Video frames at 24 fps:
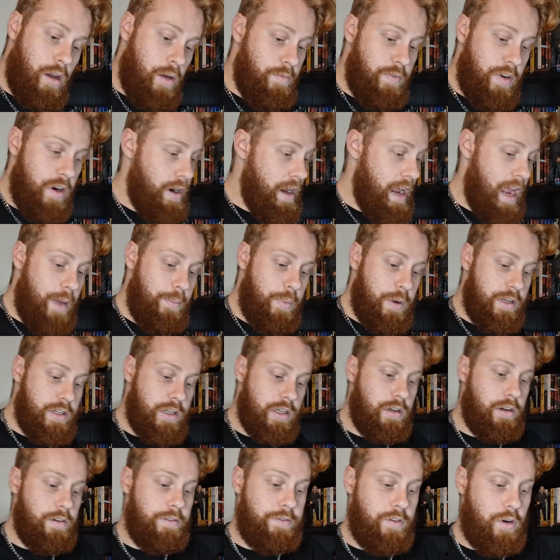I'm very happy
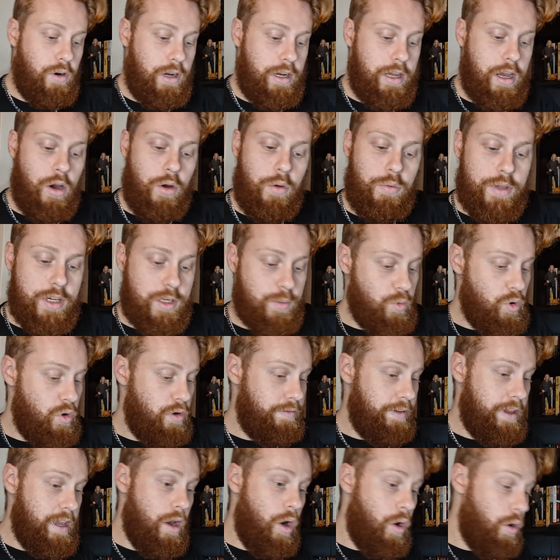to finally own this
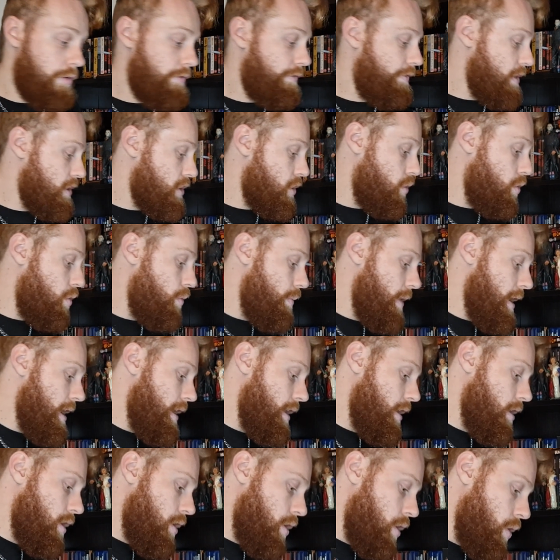movie on physical
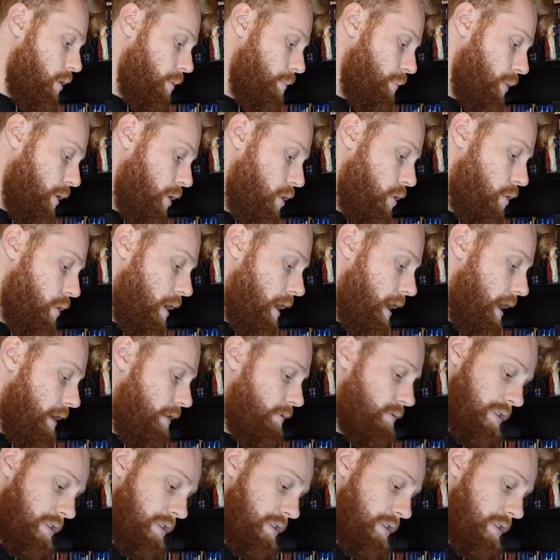media, on Blu-ray.